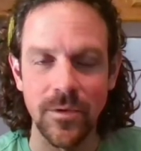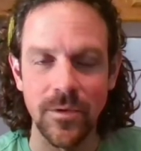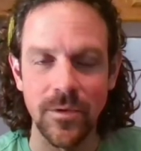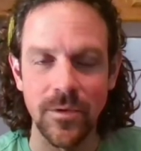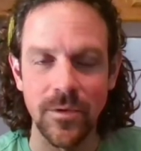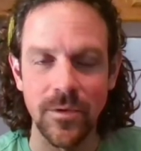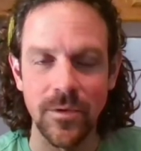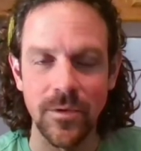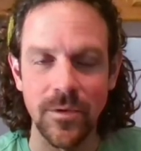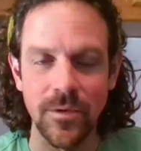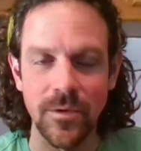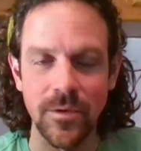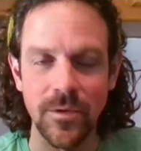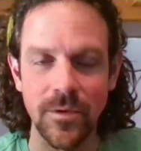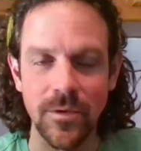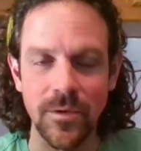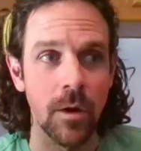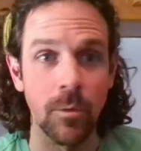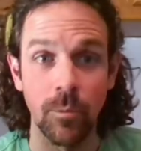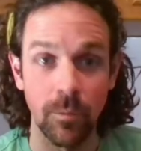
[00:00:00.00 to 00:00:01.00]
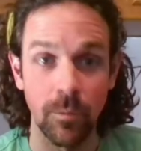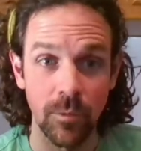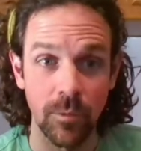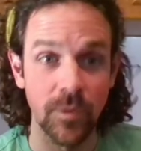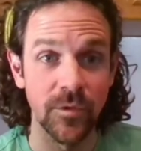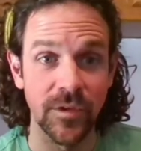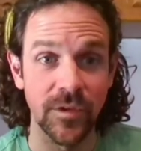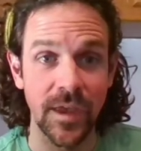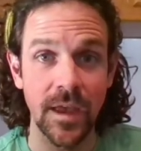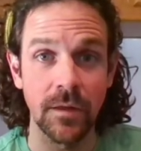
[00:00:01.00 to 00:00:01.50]
who's
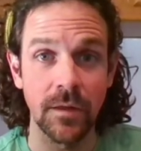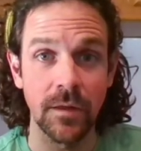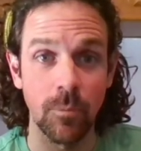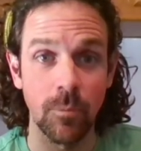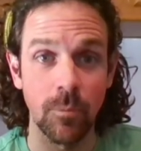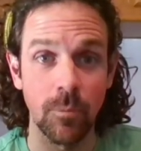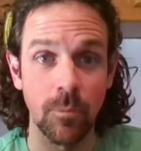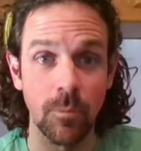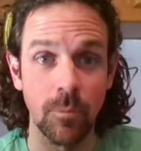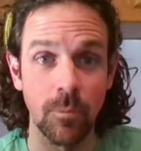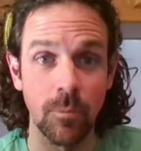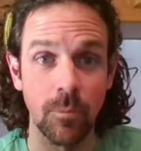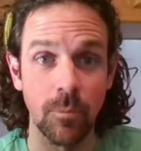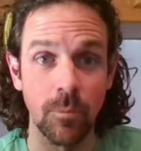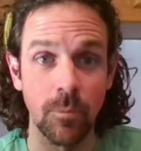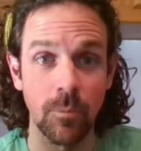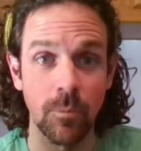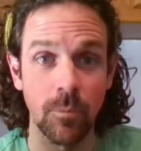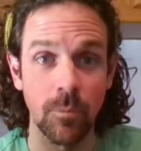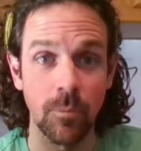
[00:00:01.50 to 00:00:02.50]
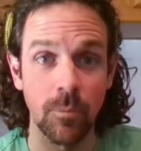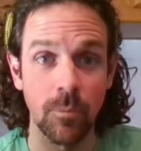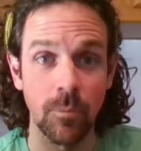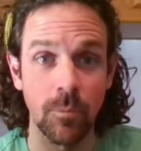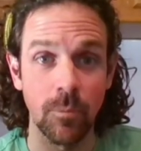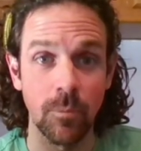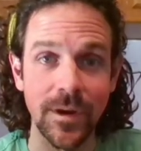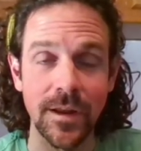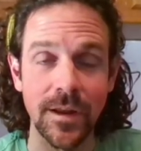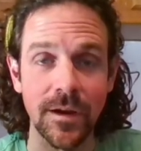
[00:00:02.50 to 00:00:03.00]
again reading the same things I'm
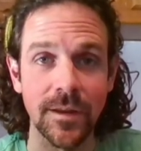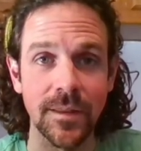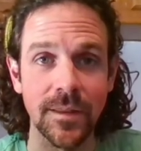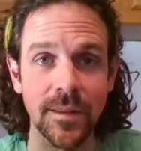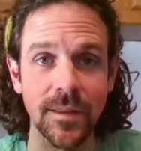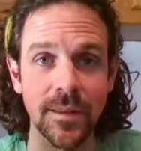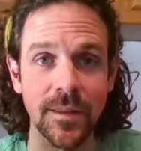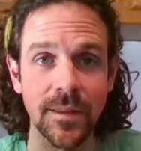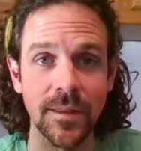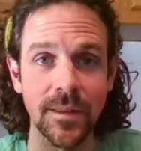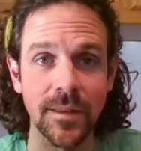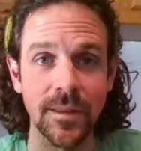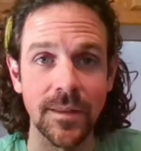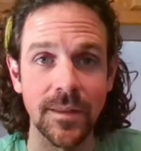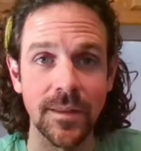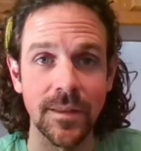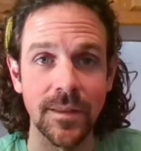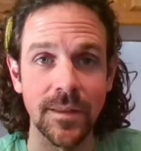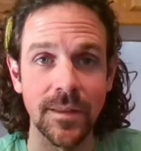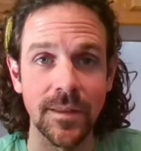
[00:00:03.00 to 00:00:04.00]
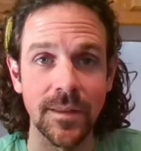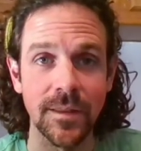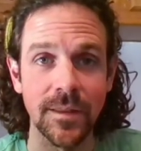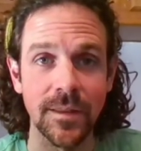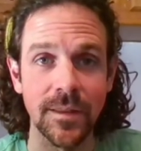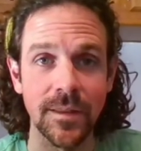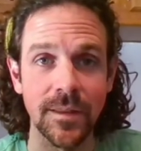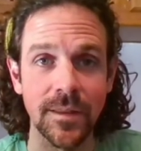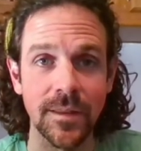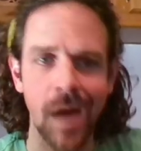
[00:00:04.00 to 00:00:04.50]
reading online and is saying, you know
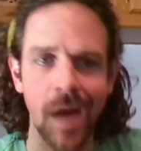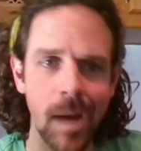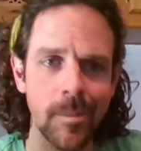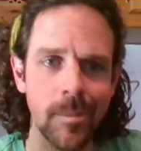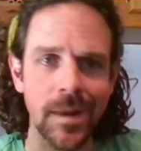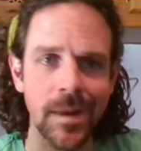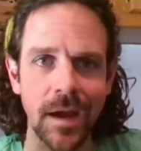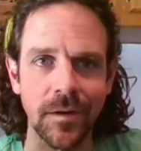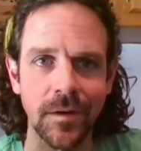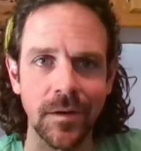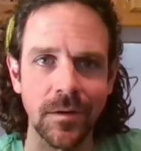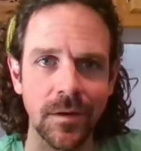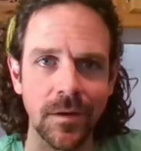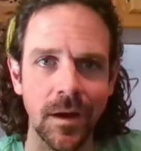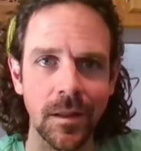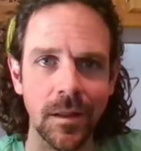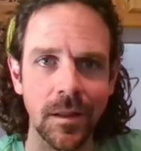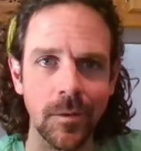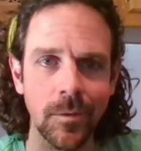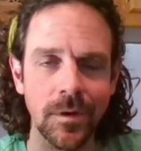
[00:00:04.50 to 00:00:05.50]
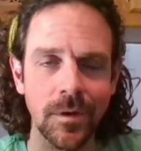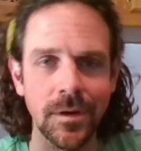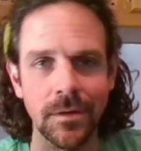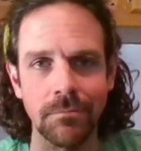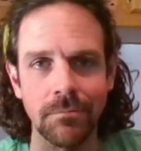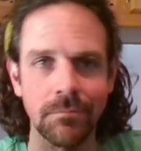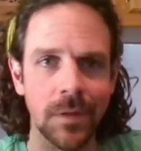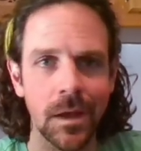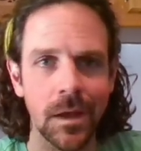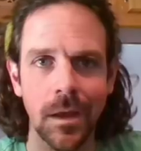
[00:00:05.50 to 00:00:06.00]
what? I'm an actor in Hollywood
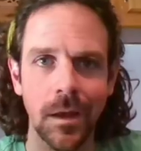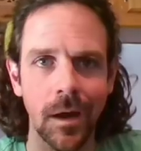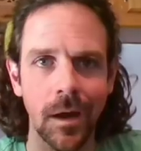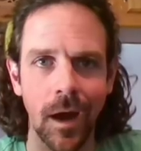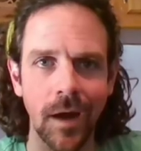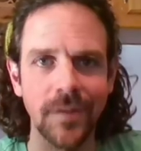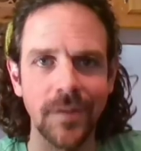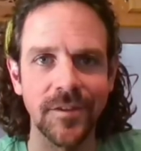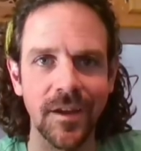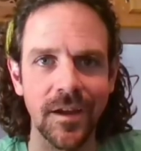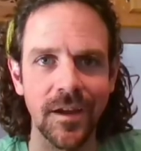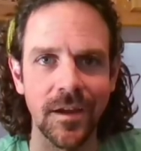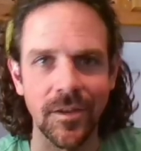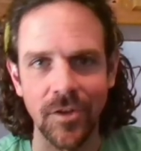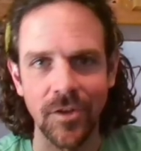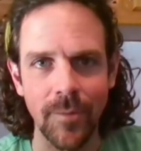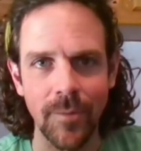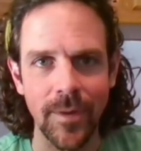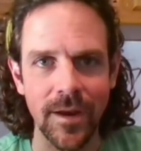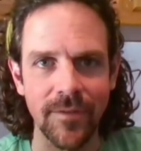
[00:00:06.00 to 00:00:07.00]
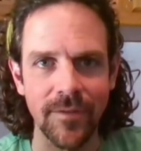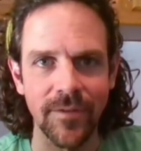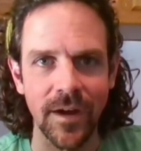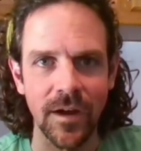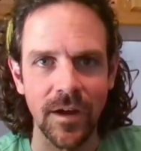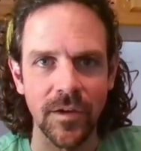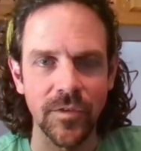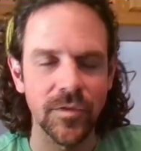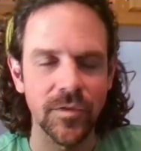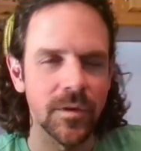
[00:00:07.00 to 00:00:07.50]
and I'll tell you, they're all
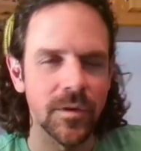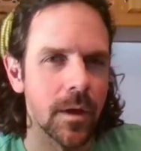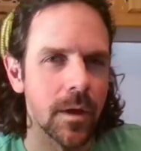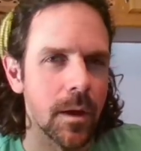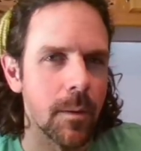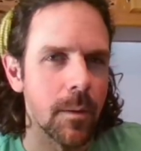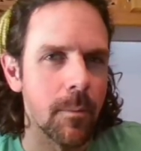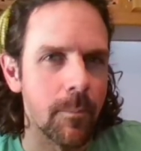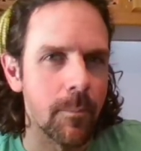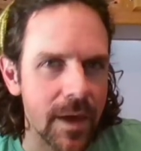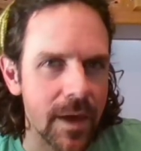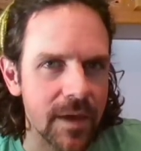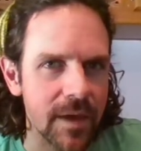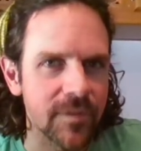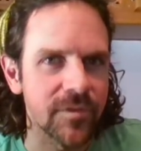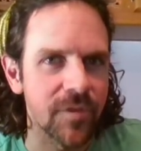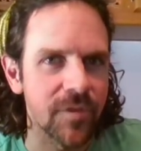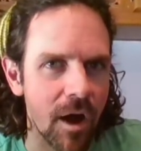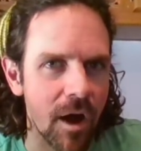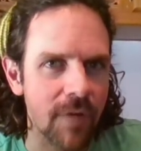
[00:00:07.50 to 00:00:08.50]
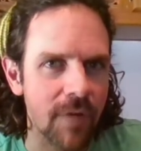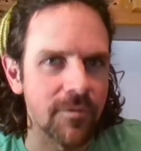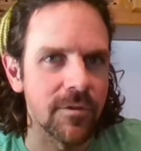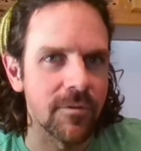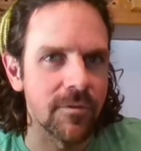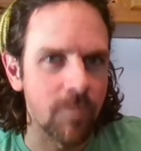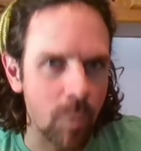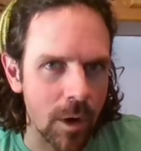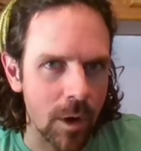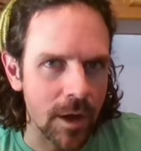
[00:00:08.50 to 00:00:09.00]
pedophiles. Based off of
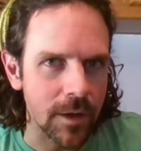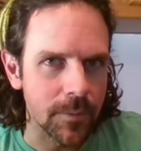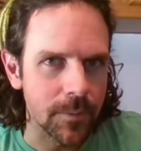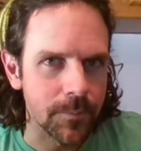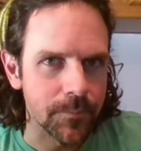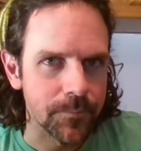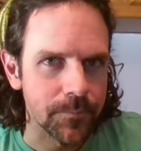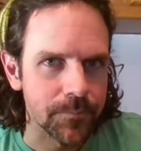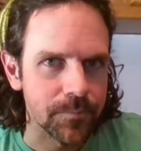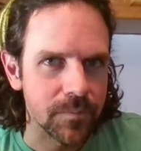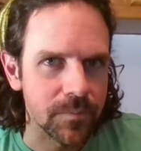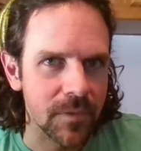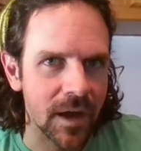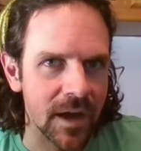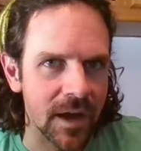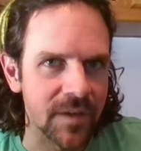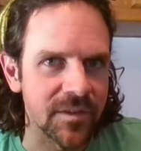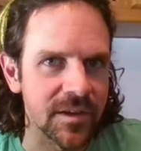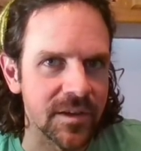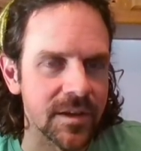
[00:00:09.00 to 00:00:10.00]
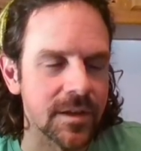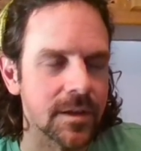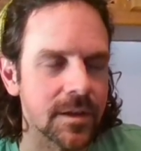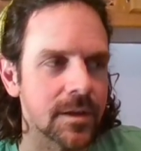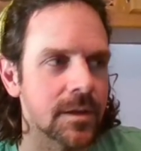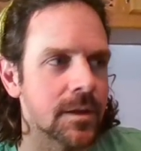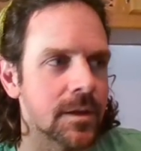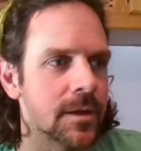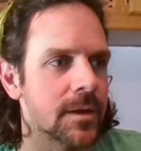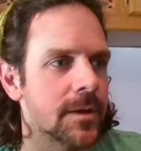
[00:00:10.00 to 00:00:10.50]
what, Isaac?
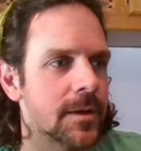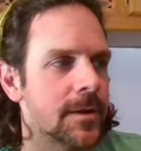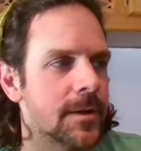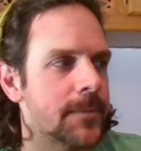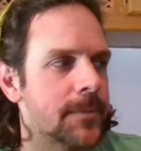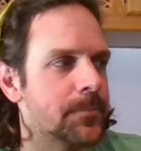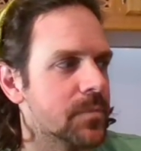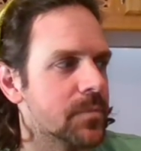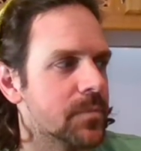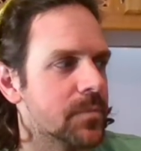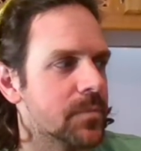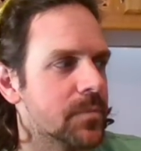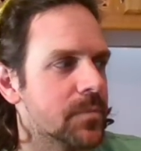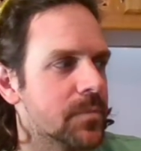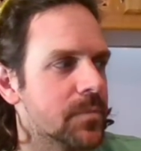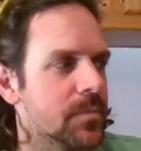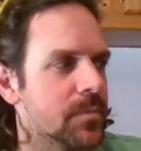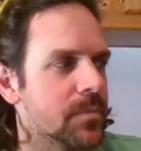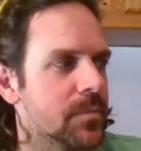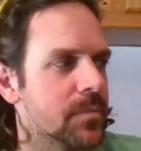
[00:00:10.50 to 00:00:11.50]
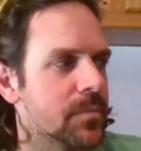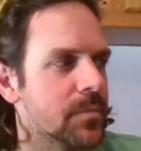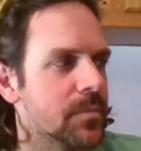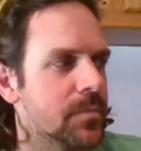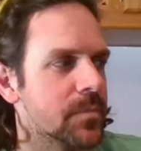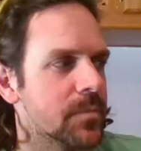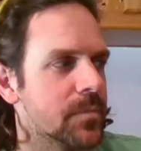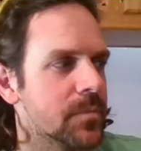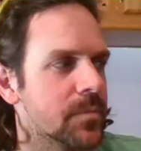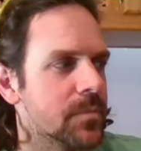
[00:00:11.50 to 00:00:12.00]
So now that he's
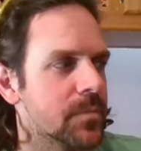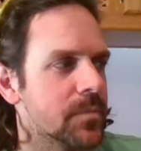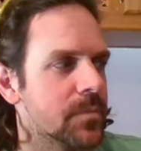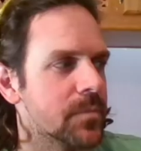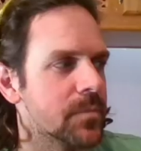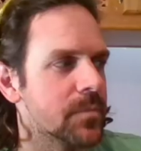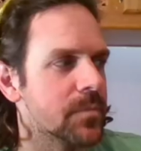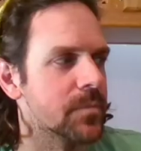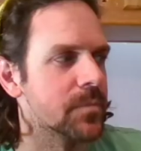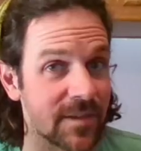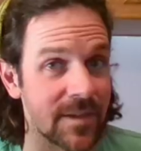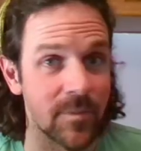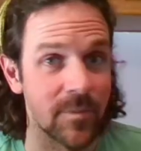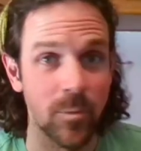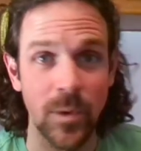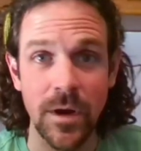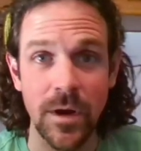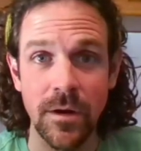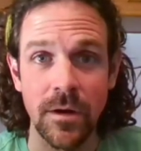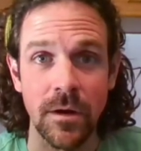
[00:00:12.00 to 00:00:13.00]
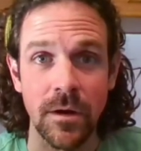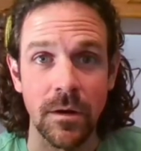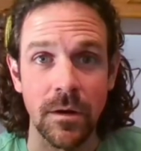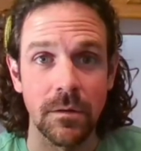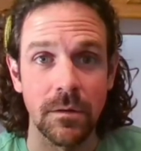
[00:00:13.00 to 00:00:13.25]
dead, it's even weirder.